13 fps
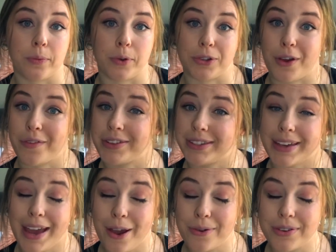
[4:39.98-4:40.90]
was
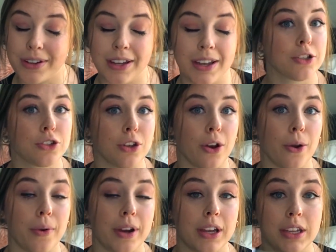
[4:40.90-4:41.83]
obviously out.
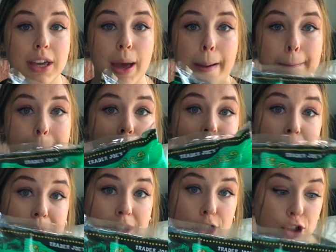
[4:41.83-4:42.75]
So yeah, baby
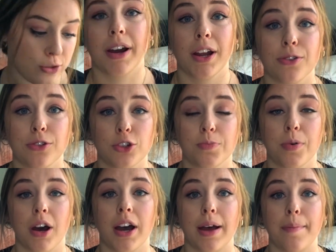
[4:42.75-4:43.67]
spinach. I also just
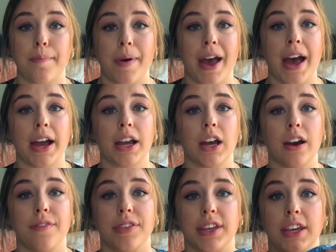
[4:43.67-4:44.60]
bought a bag
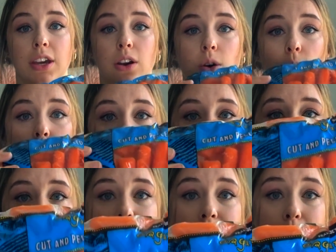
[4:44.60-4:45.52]
of the
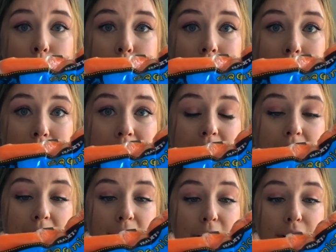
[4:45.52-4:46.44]
organic baby
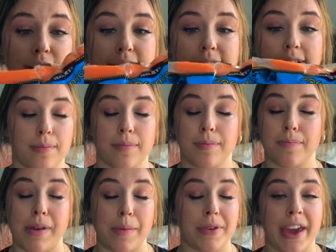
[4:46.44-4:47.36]
carrots.
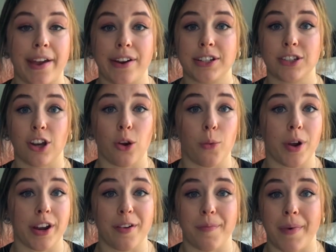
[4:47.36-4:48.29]
Baby carrots are
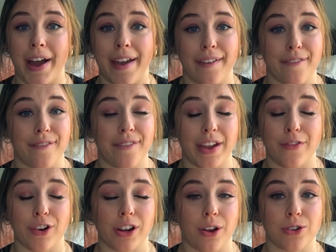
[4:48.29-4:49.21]
one of my
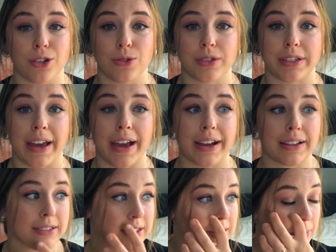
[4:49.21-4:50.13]
favorite go-to
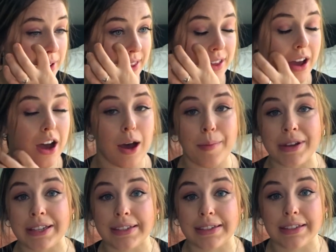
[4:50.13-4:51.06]
snacks with
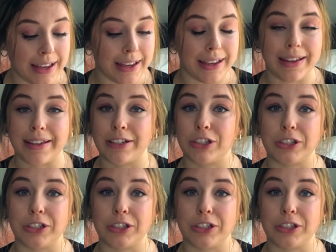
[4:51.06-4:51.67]
hummus, and